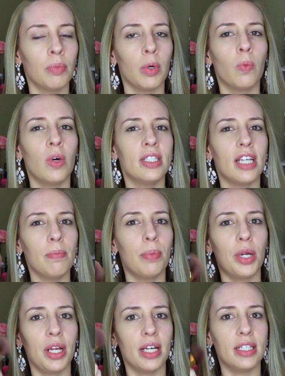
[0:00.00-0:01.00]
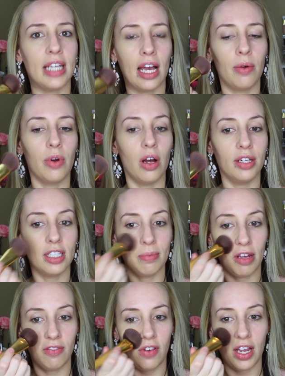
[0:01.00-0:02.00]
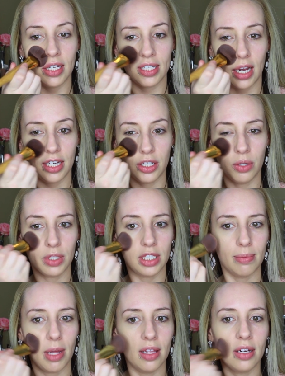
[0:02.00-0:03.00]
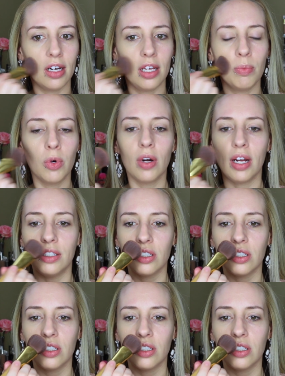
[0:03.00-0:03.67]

But once I'm putting it down onto my face, I don't smell it anymore. I